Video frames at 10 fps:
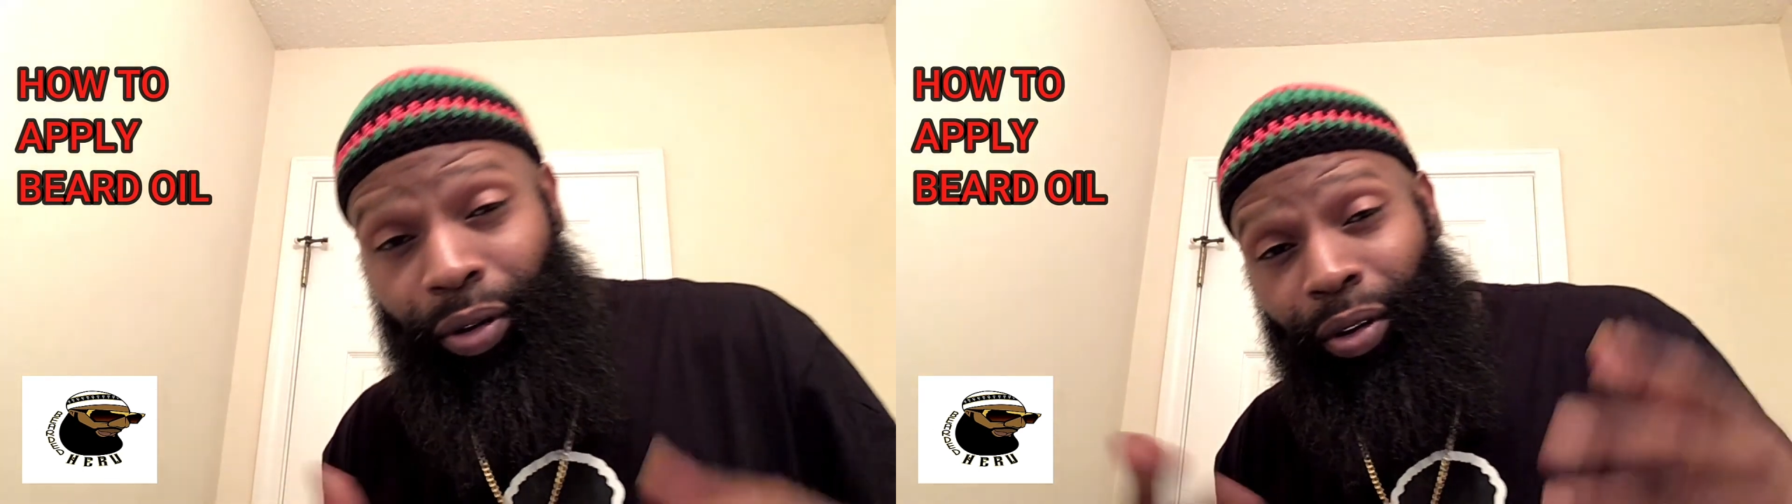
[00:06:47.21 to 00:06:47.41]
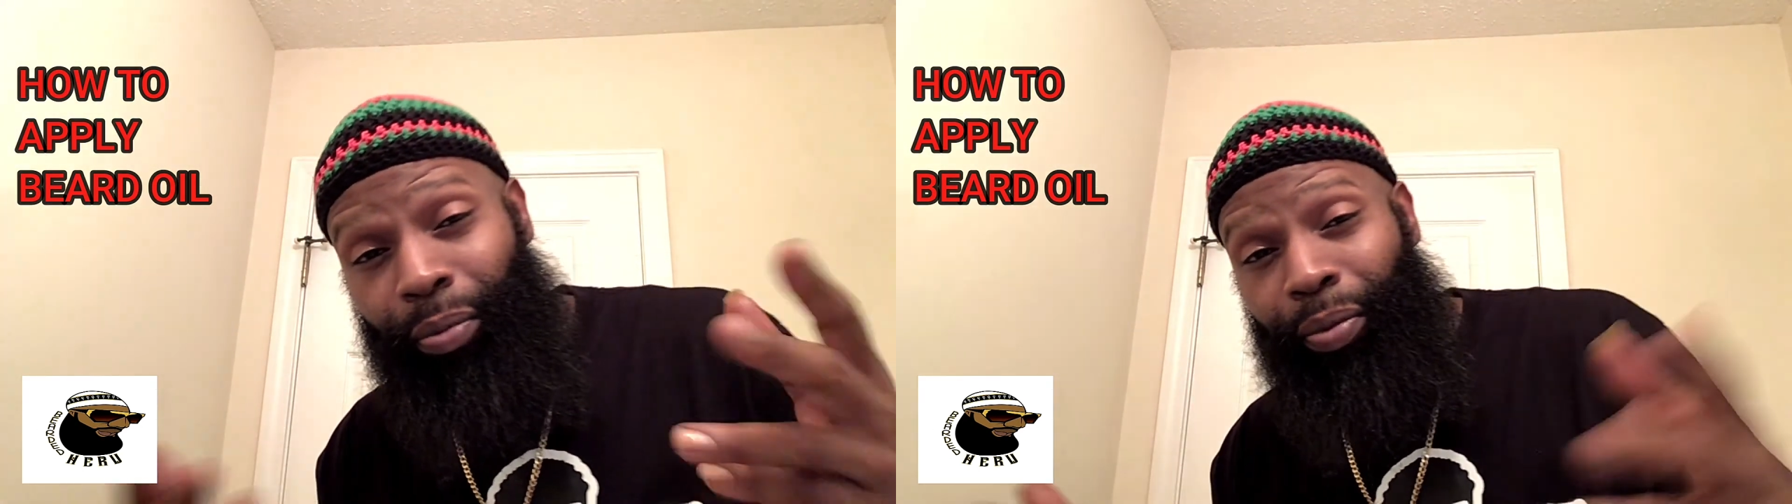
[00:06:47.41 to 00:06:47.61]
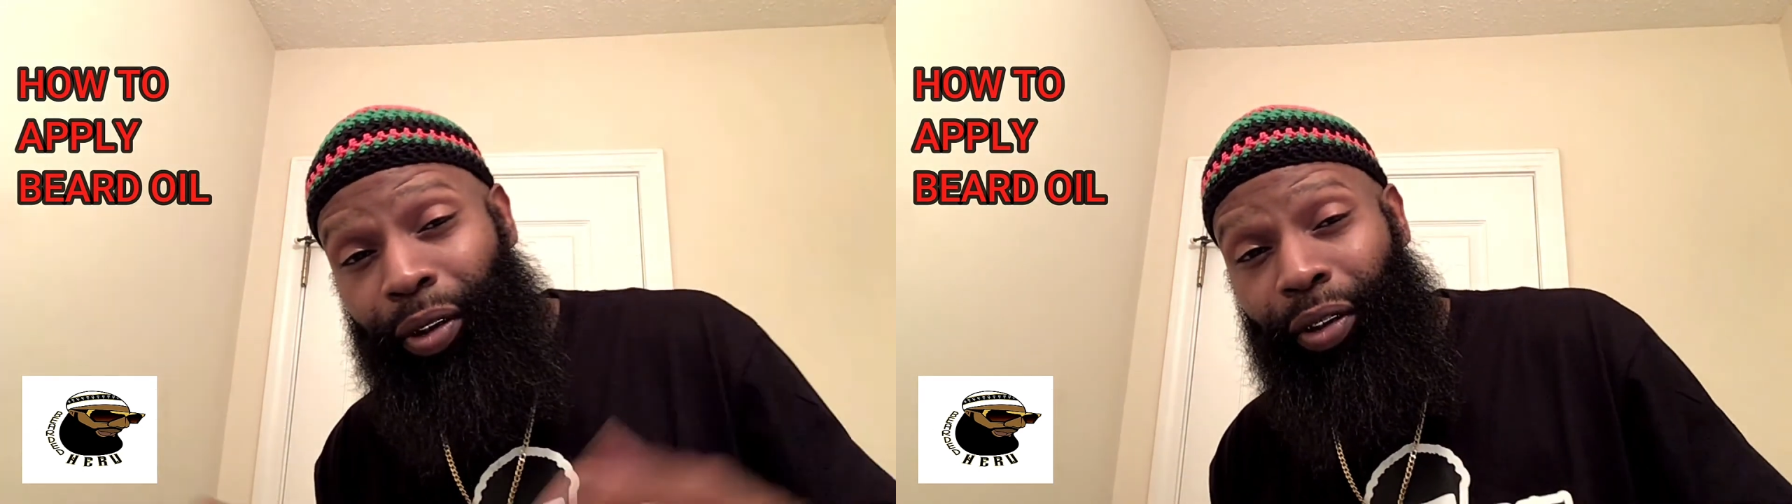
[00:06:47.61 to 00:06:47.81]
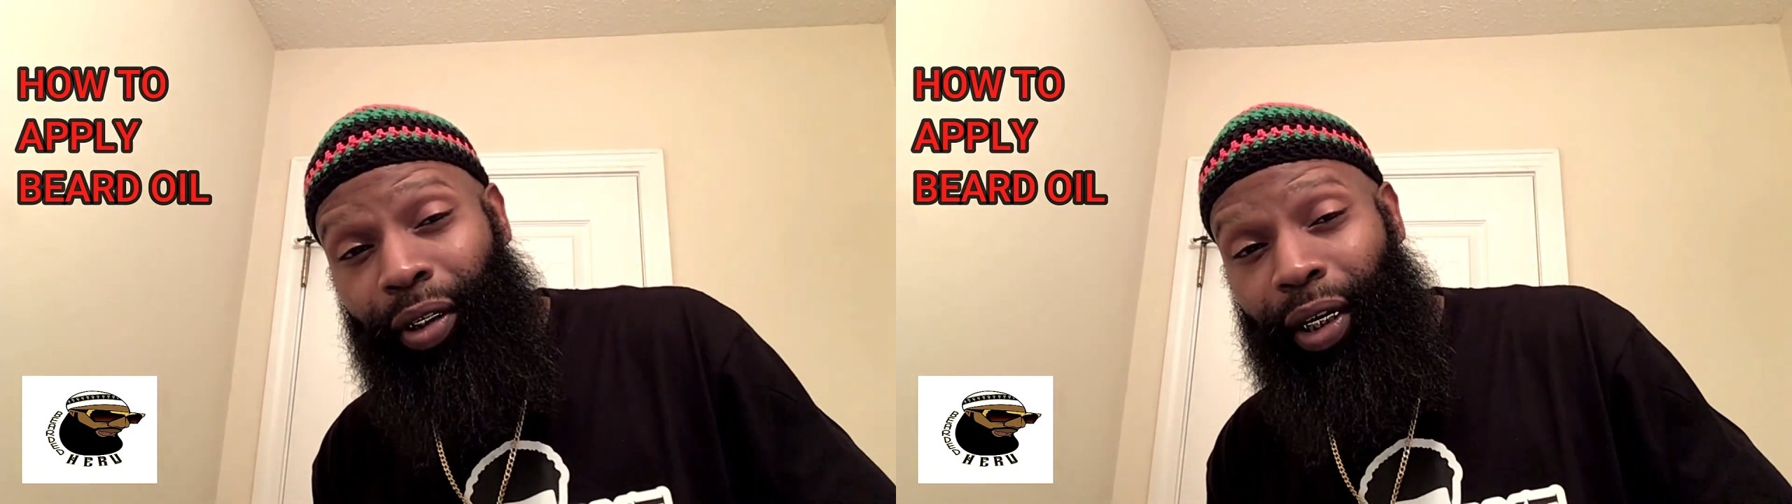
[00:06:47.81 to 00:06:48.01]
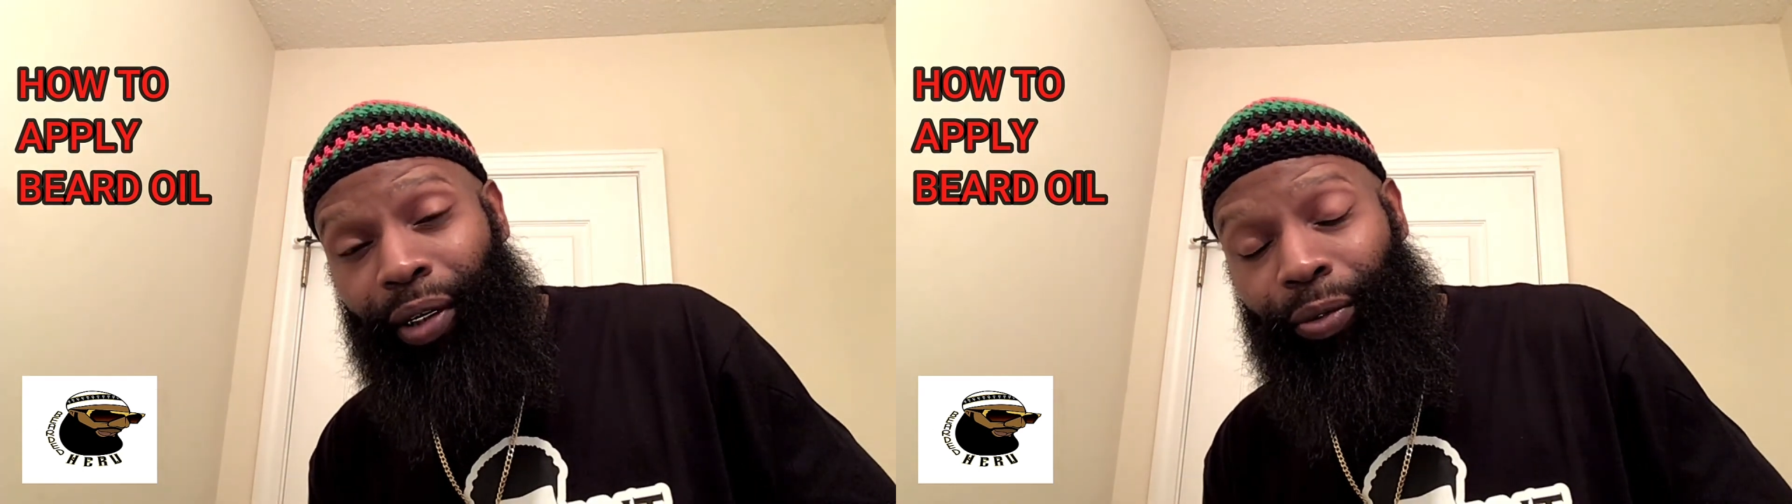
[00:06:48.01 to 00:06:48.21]
the bearded
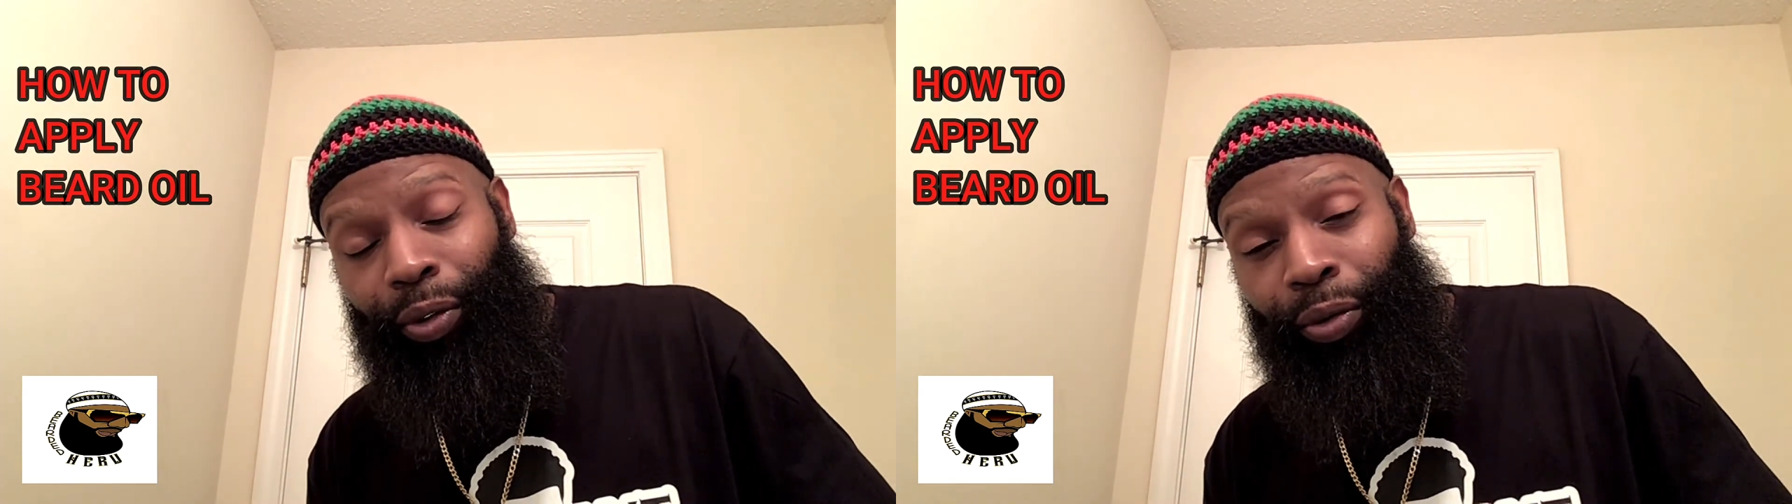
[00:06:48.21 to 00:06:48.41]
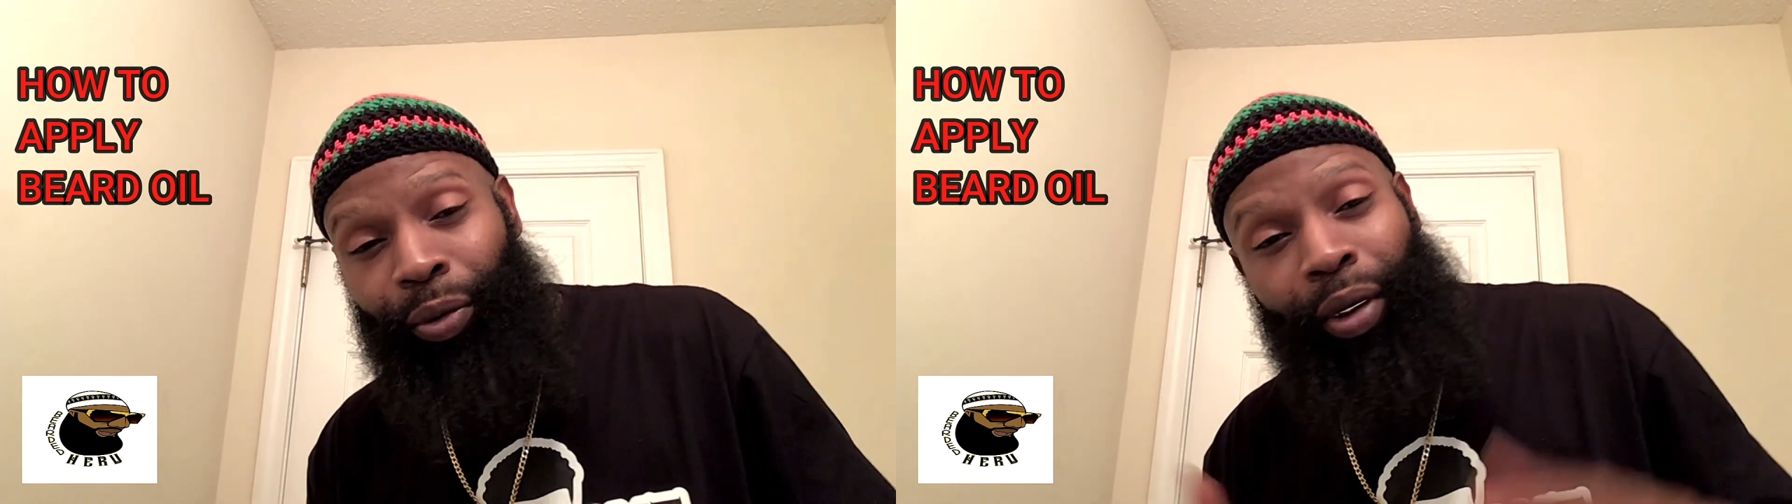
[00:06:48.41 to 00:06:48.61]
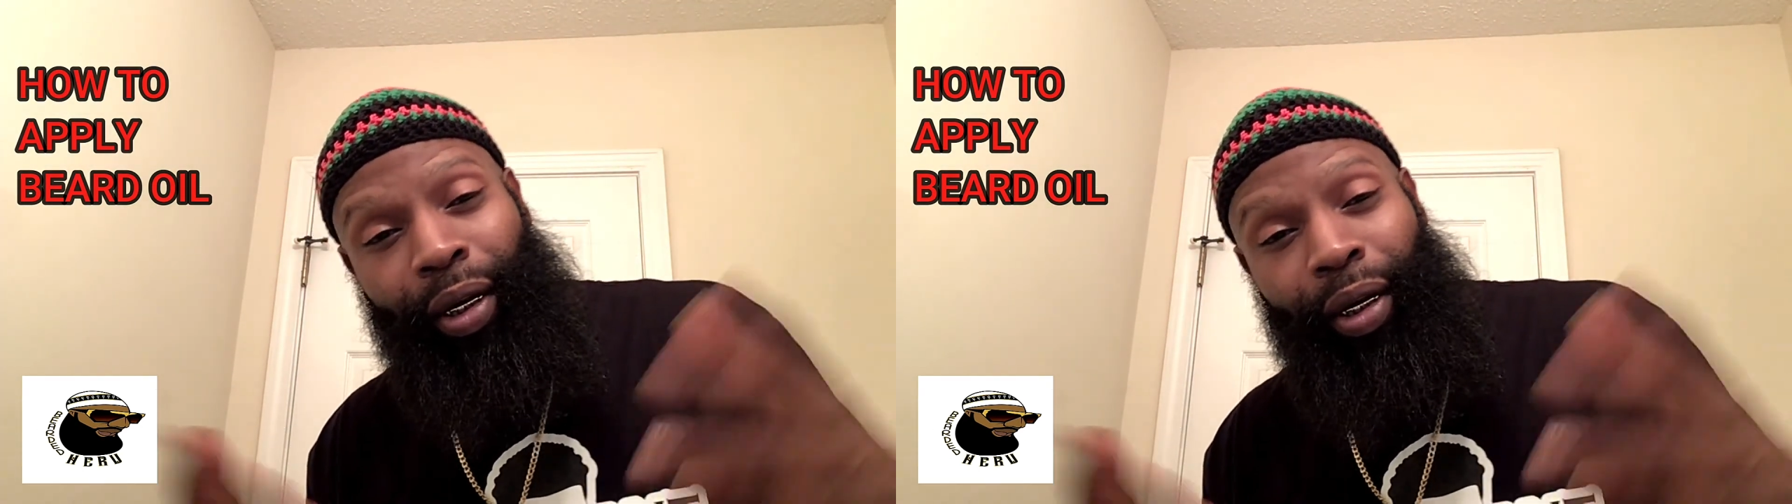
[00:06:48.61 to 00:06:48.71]
Heru.